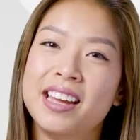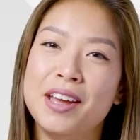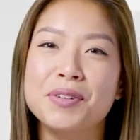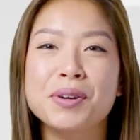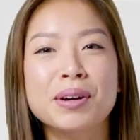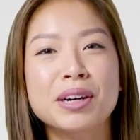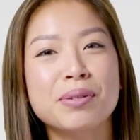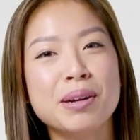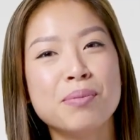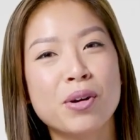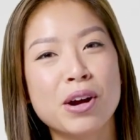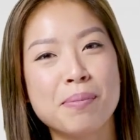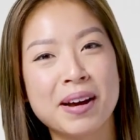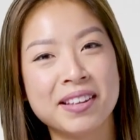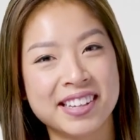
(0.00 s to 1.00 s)
If you want to read
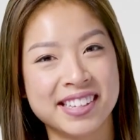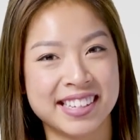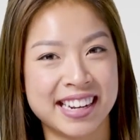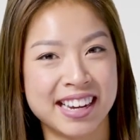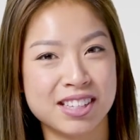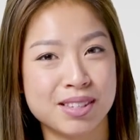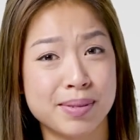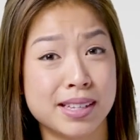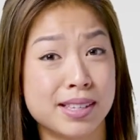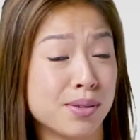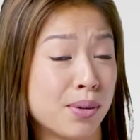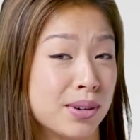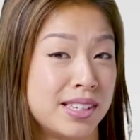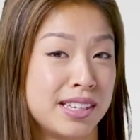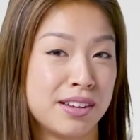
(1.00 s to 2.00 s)
more about these announcements
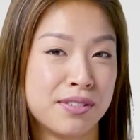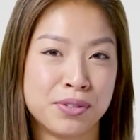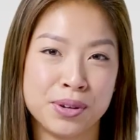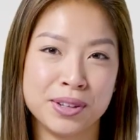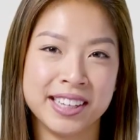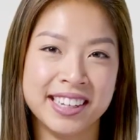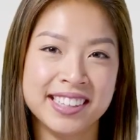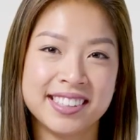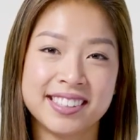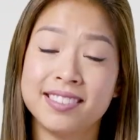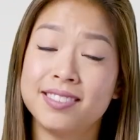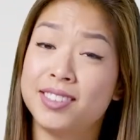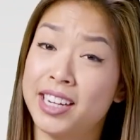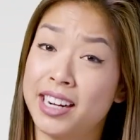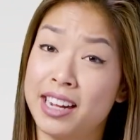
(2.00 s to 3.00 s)
or see a full list,
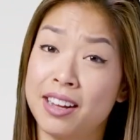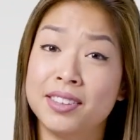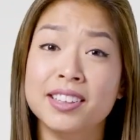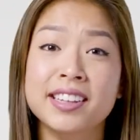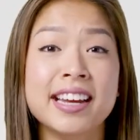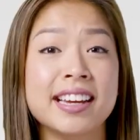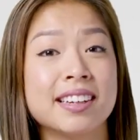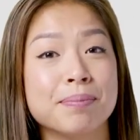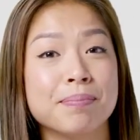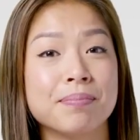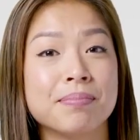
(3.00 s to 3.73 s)
check out the link.